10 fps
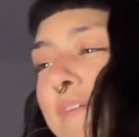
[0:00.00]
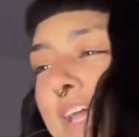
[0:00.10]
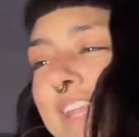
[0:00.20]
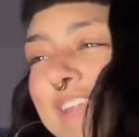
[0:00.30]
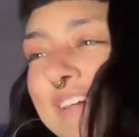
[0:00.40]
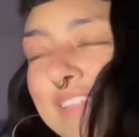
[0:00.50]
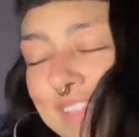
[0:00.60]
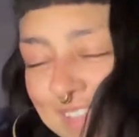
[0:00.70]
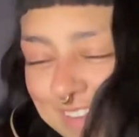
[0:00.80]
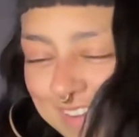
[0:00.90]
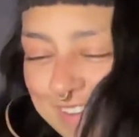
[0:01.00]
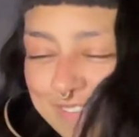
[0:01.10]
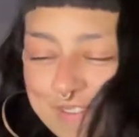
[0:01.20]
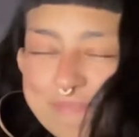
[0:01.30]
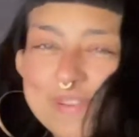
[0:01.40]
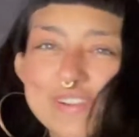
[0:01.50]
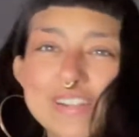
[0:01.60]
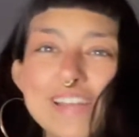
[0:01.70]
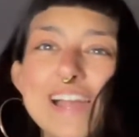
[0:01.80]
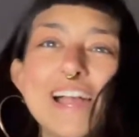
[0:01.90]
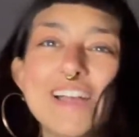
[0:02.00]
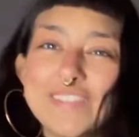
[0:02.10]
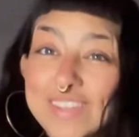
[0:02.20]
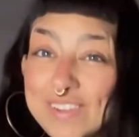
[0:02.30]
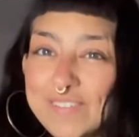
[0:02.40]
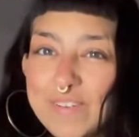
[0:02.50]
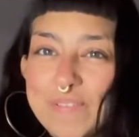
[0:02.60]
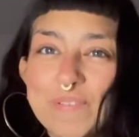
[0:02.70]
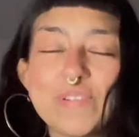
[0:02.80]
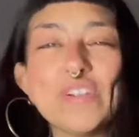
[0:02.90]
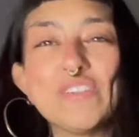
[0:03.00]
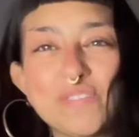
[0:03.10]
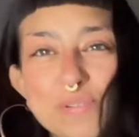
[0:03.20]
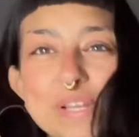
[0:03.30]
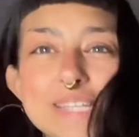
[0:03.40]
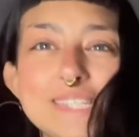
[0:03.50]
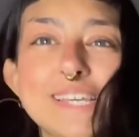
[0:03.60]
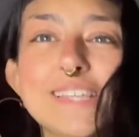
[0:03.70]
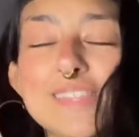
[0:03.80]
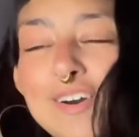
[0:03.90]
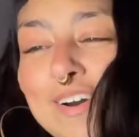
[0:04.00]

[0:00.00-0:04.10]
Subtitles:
In November, at the end of November, November 19th,